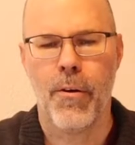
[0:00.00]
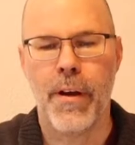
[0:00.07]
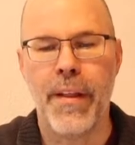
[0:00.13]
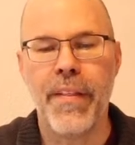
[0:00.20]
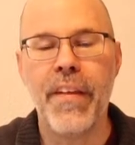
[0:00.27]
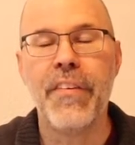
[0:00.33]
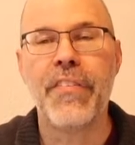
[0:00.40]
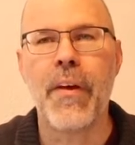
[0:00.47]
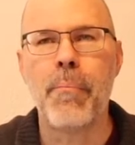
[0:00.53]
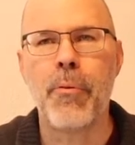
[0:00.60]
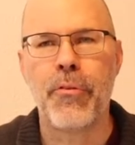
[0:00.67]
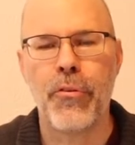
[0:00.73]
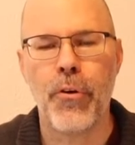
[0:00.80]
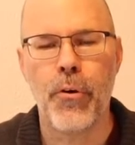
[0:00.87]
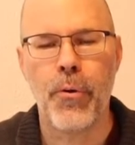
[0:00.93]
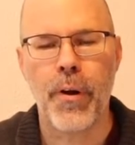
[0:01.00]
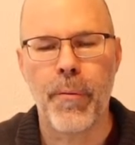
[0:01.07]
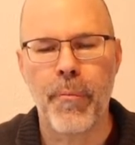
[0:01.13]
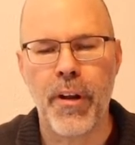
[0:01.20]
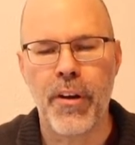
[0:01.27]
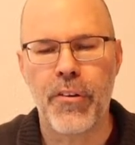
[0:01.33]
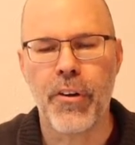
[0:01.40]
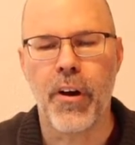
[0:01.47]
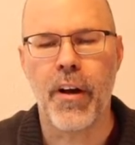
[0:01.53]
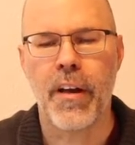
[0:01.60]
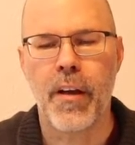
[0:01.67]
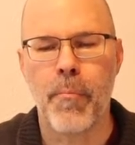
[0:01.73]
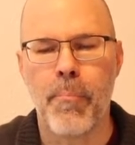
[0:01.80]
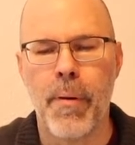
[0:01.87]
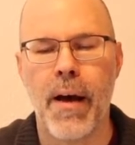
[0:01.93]
All right, in this episode, I'm going to
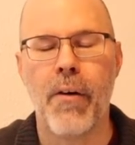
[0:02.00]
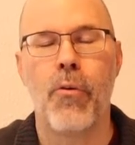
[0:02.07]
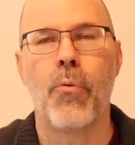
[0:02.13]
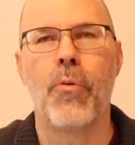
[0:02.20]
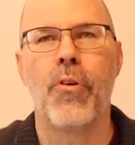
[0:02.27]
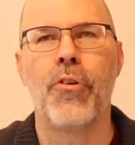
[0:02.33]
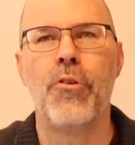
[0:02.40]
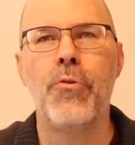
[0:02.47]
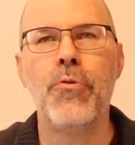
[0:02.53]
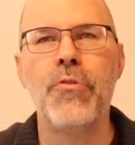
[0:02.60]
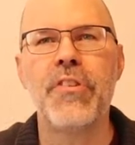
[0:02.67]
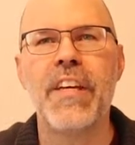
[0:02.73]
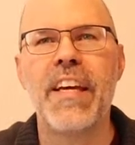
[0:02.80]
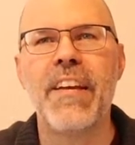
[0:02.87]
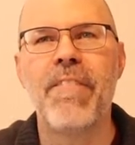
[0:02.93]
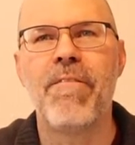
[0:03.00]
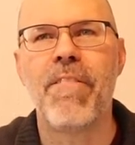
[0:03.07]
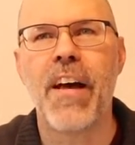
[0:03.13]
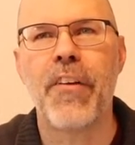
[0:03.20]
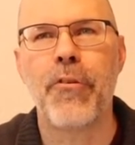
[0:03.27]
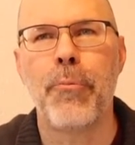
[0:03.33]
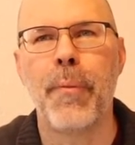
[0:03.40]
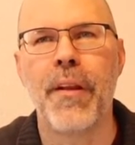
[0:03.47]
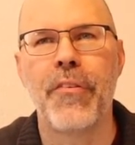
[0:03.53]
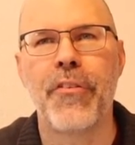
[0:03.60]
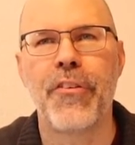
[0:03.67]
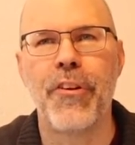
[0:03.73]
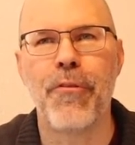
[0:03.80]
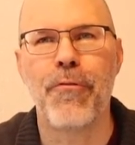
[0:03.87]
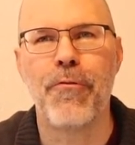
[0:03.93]
talk about using
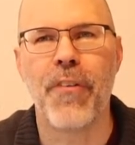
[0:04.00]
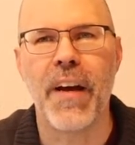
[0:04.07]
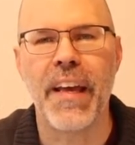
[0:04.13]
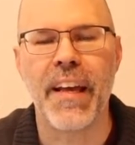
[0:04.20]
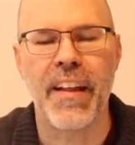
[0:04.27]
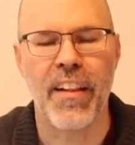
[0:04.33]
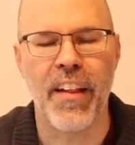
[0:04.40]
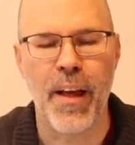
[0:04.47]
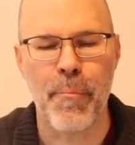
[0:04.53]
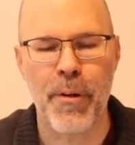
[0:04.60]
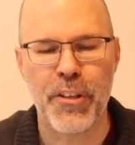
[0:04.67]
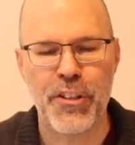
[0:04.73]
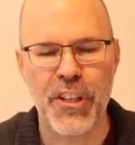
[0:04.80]
investments to fight climate